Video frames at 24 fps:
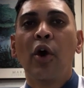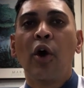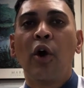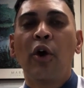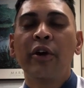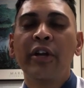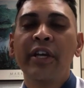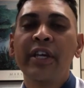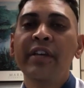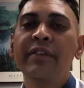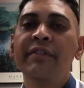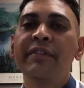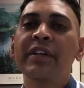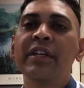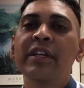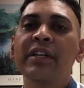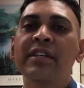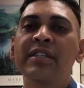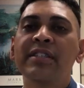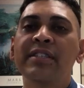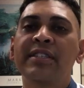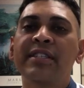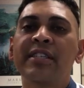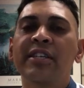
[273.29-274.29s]
or even
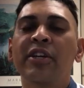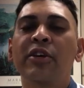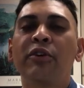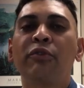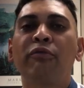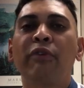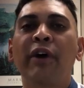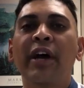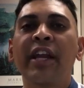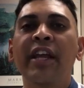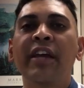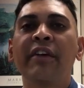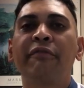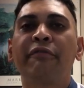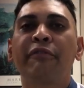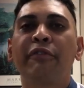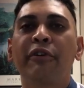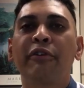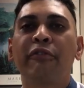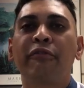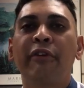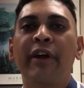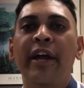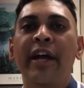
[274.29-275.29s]
consider writing
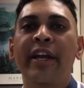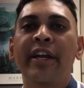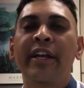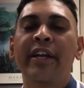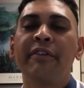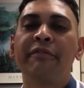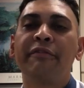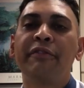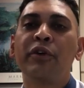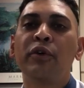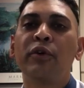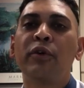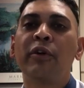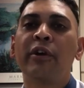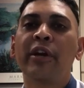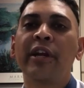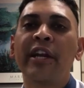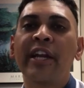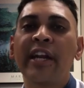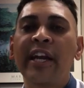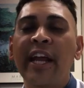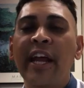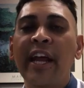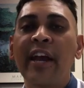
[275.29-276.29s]
for a grant if you're
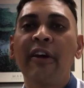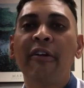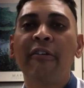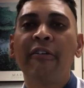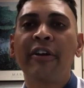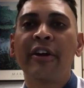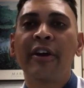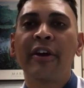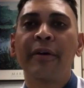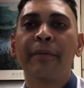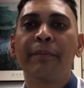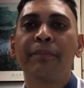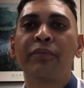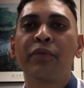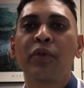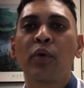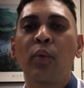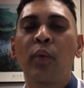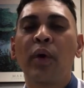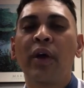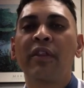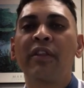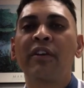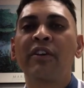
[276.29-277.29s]
in an area
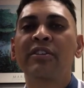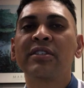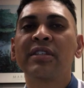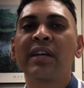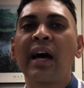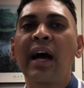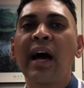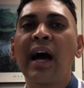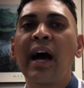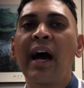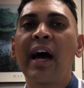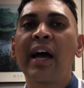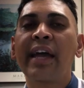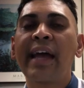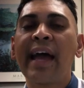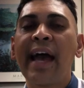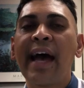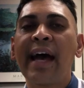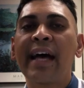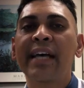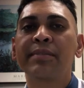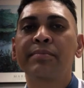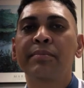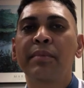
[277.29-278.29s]
where there's a high
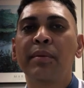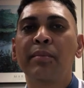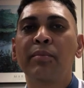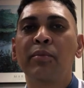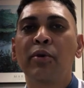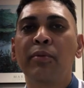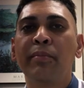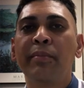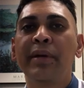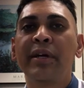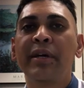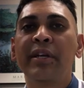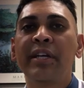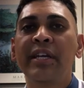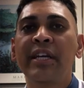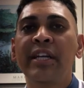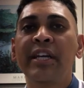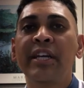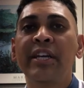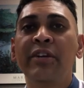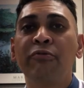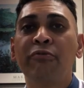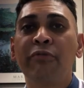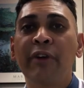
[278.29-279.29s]
asthma
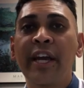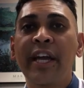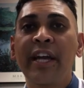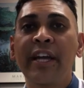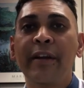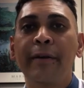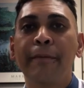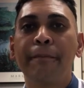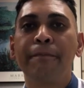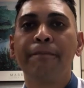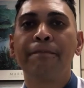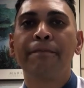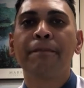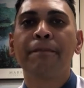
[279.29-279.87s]
morbidity rate